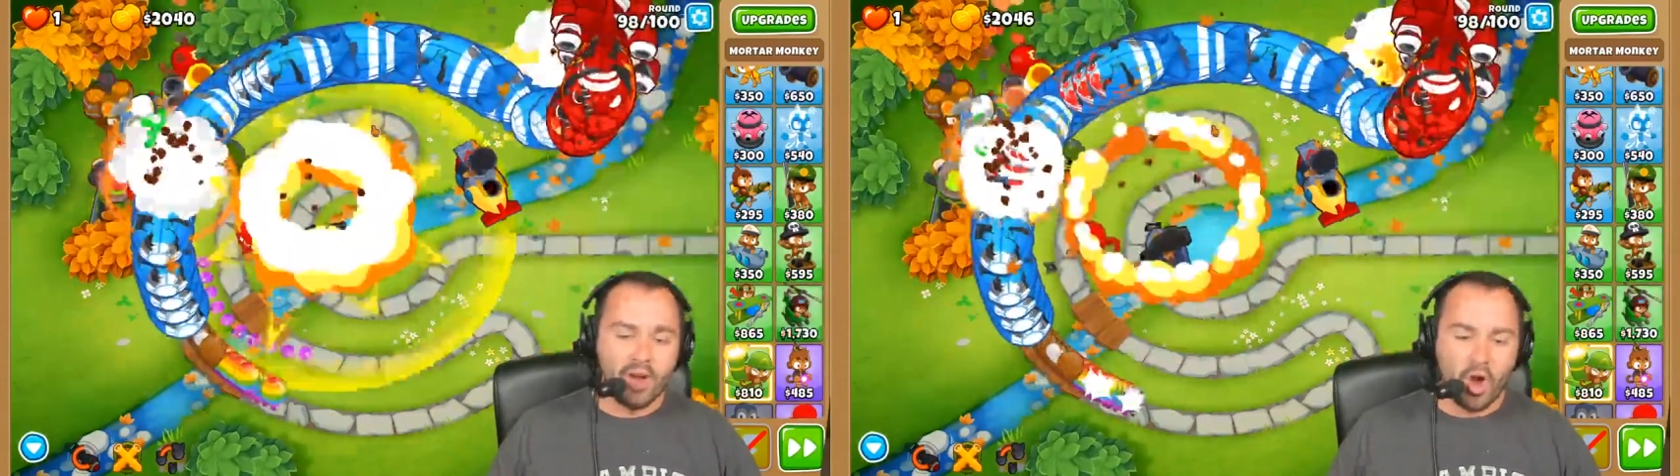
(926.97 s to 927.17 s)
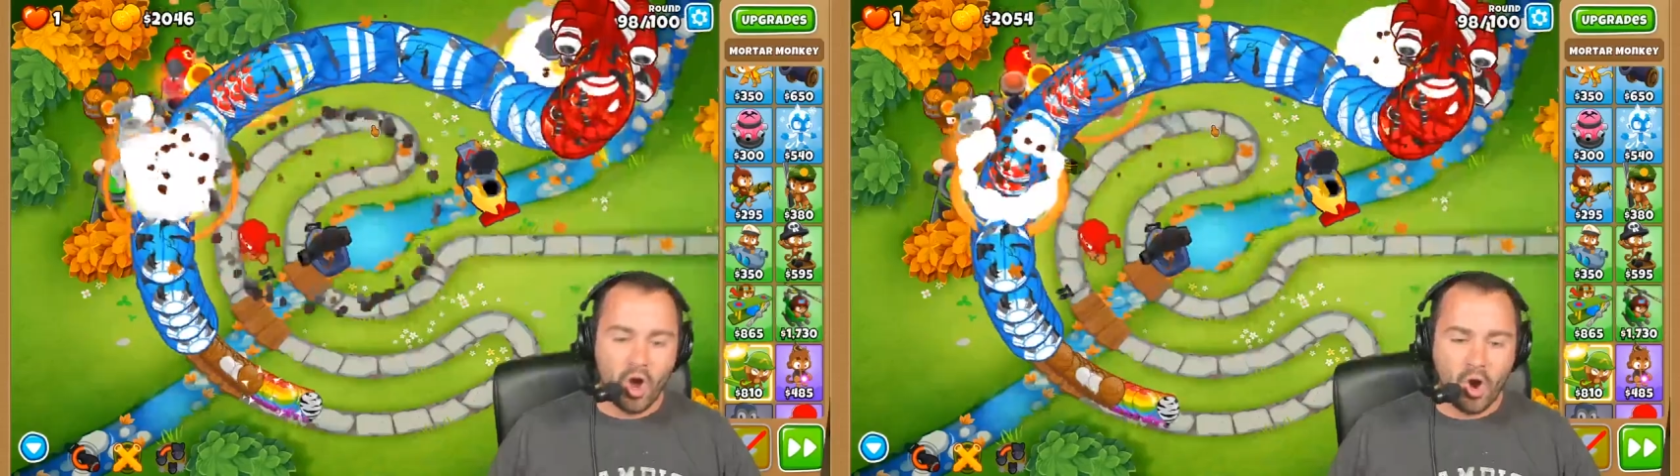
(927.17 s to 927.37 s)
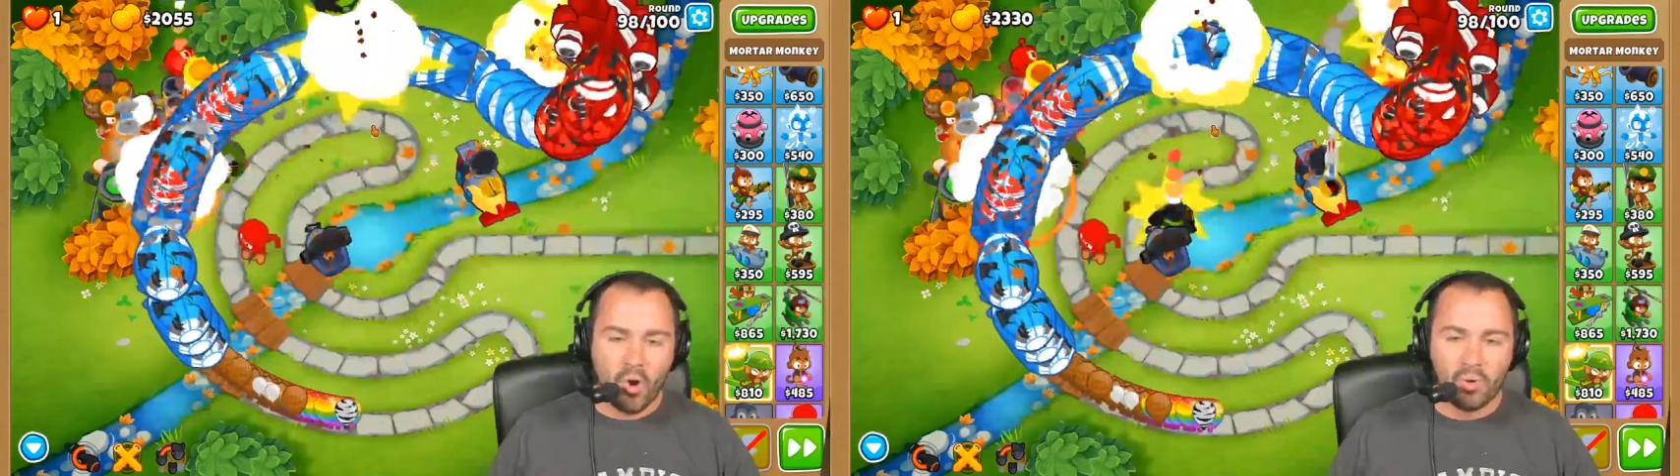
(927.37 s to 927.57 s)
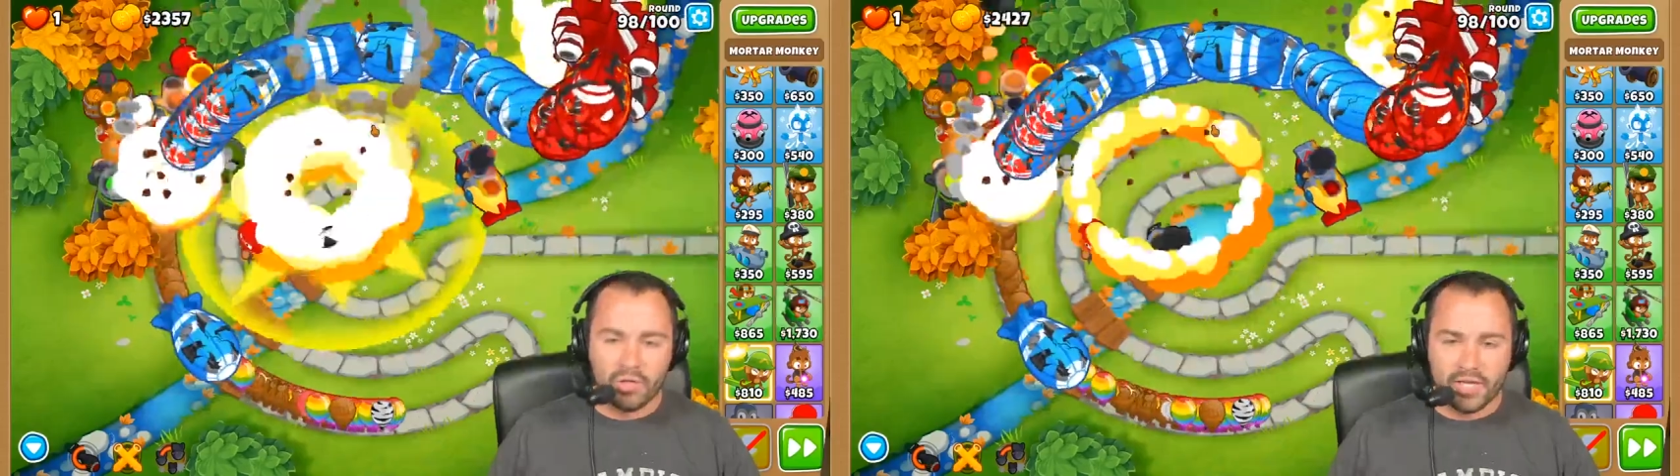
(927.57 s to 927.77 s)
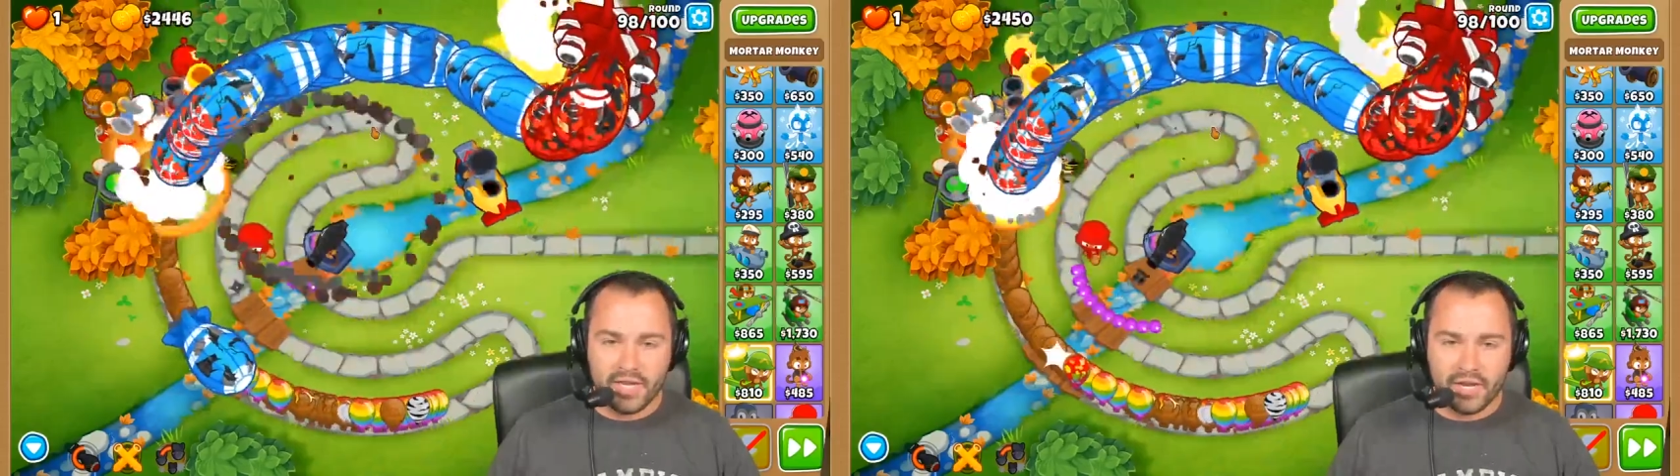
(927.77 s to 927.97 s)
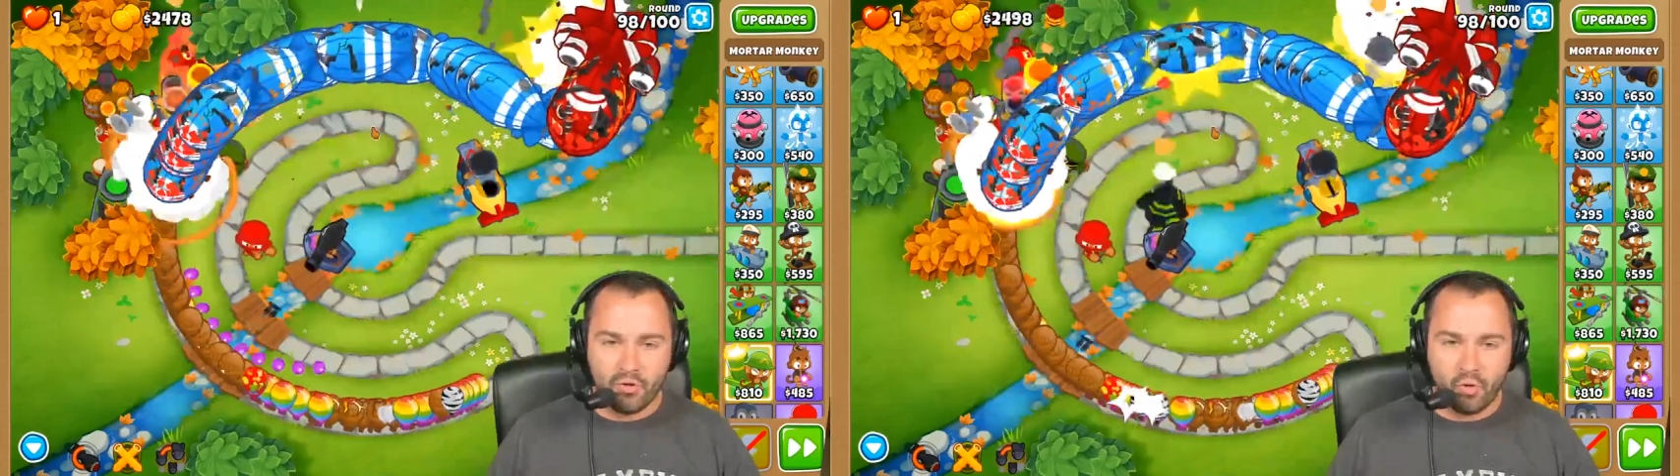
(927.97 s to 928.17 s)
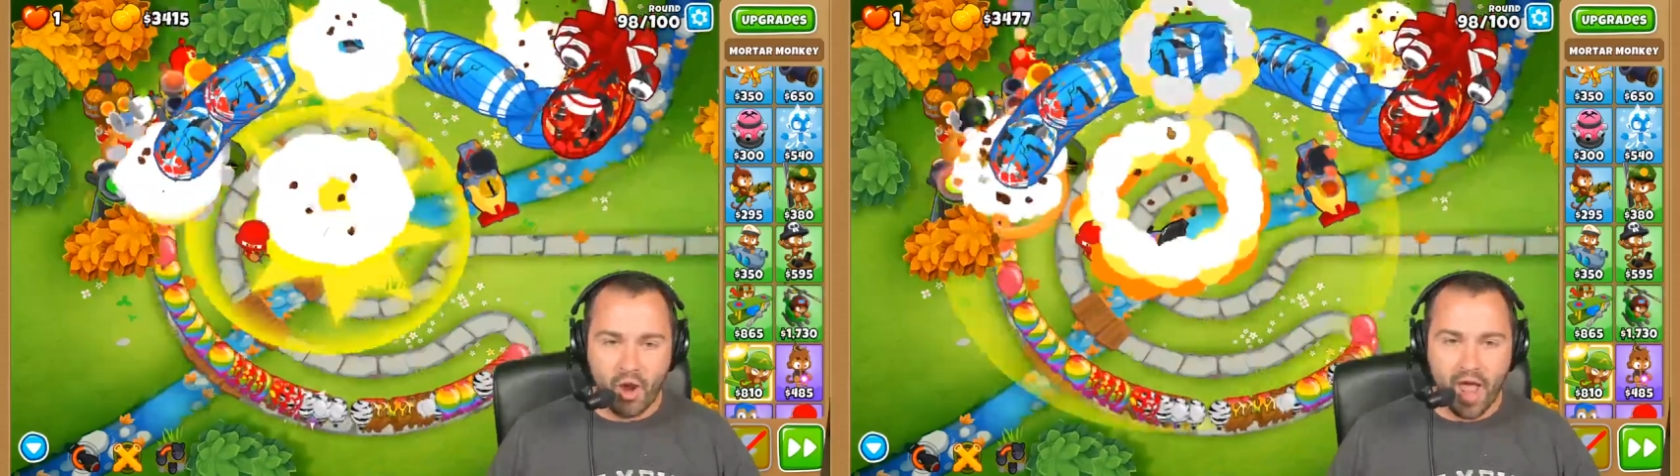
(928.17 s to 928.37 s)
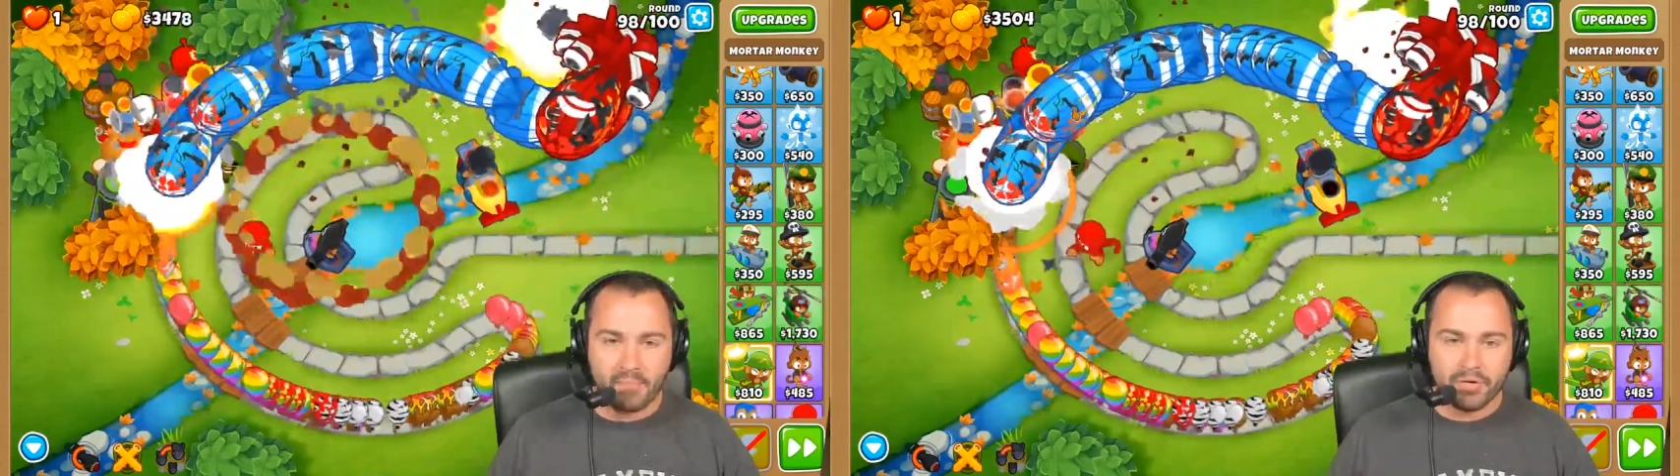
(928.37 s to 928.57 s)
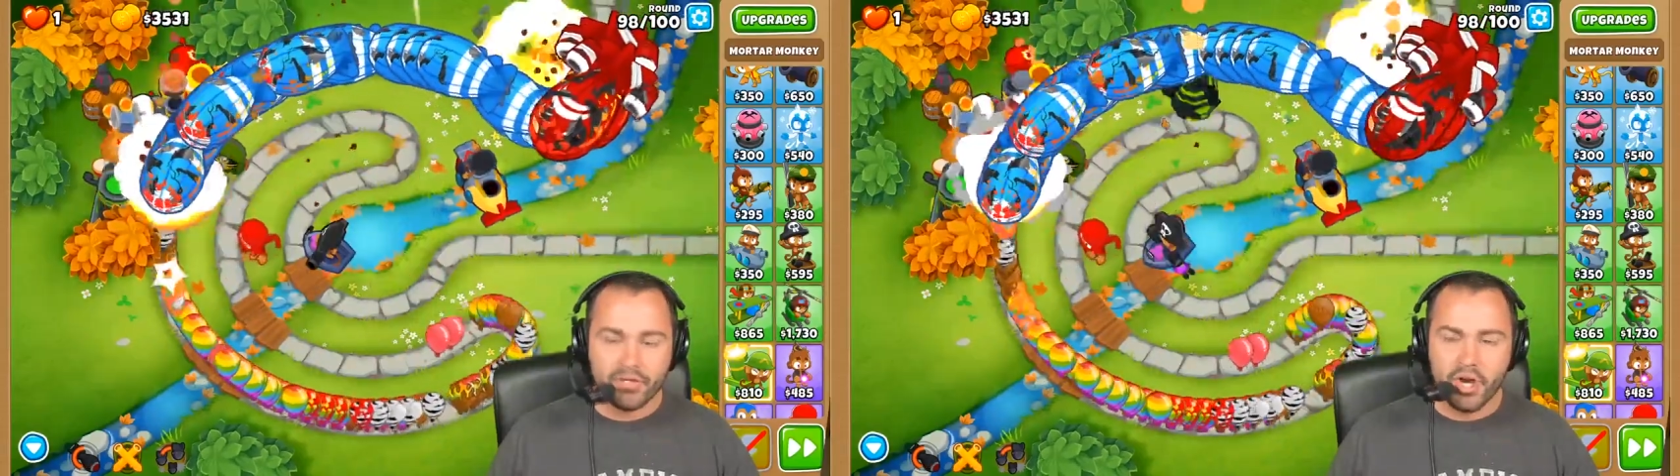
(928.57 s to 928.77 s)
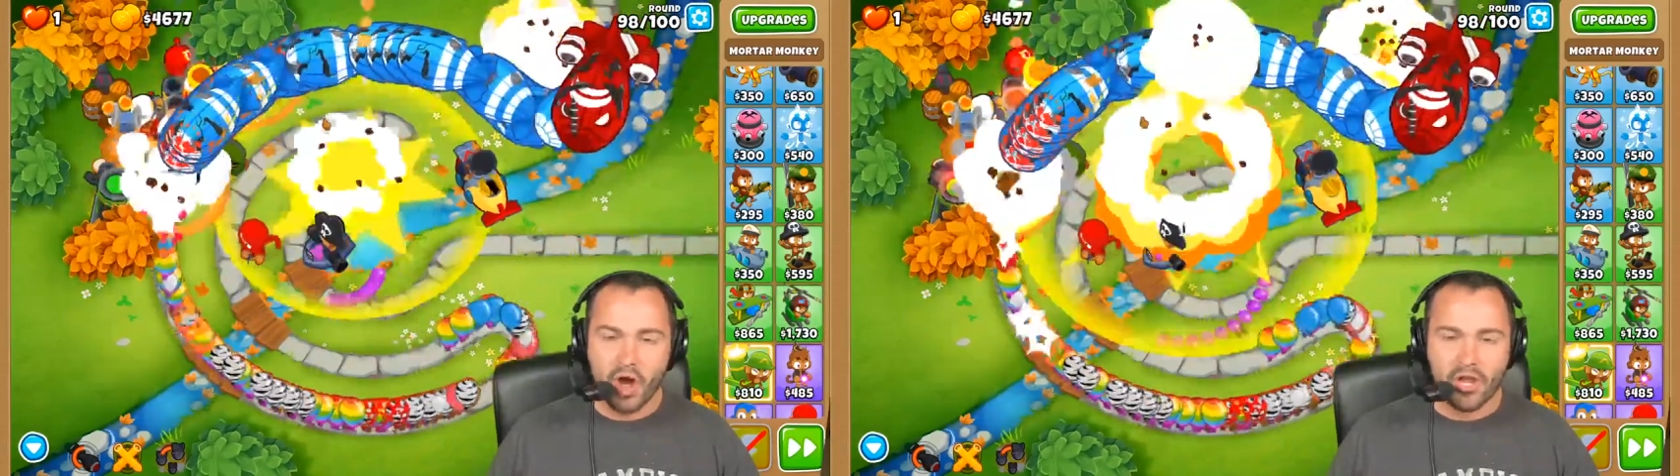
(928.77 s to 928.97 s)
Holy crap,
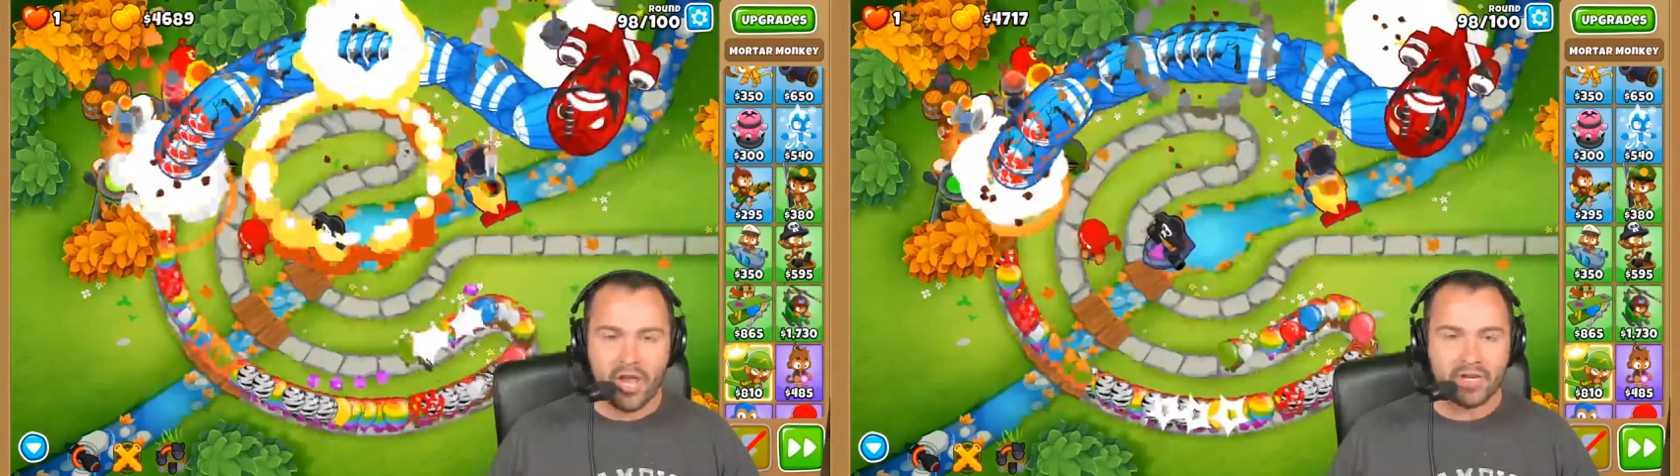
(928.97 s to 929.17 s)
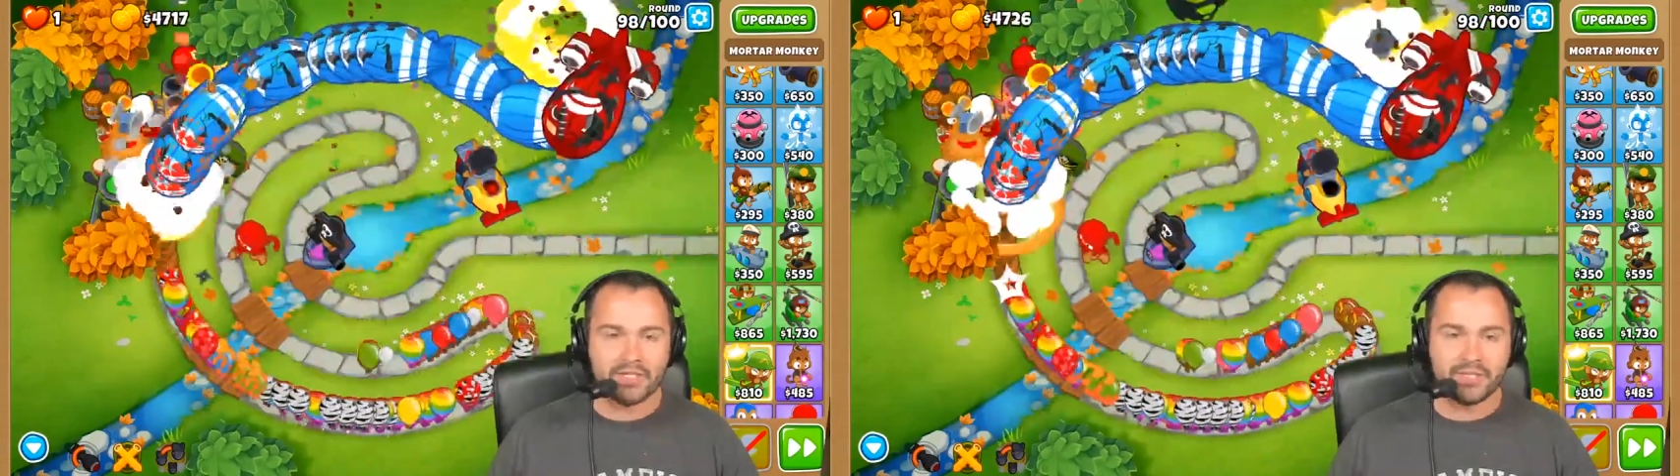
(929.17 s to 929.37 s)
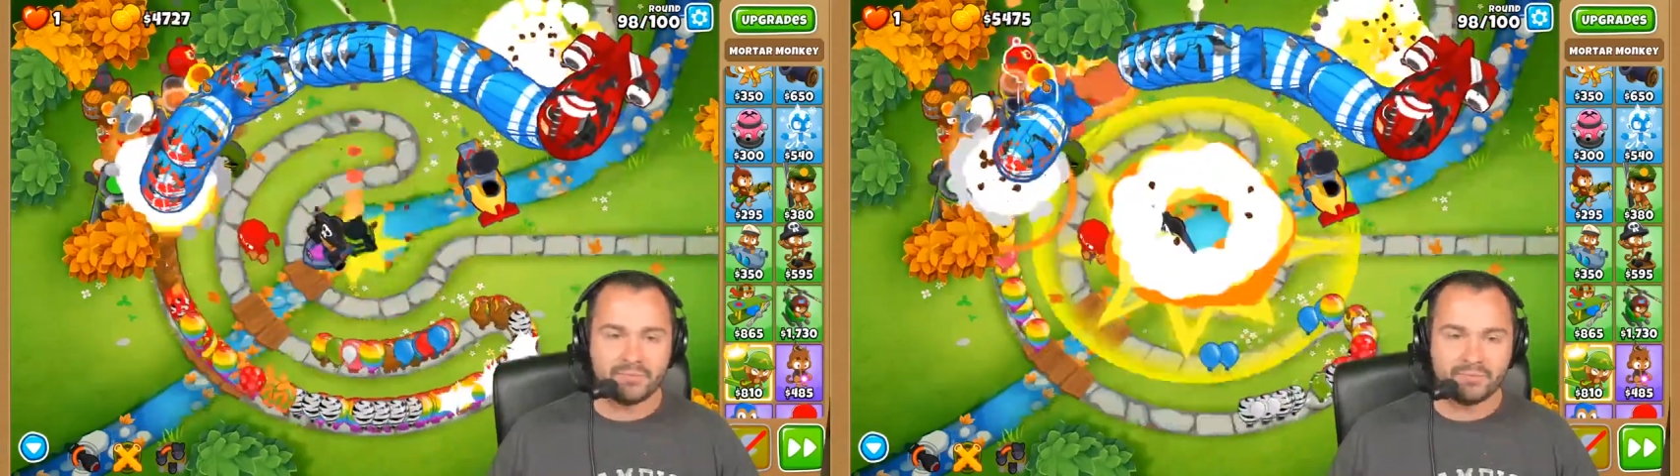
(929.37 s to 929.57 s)
nuggets.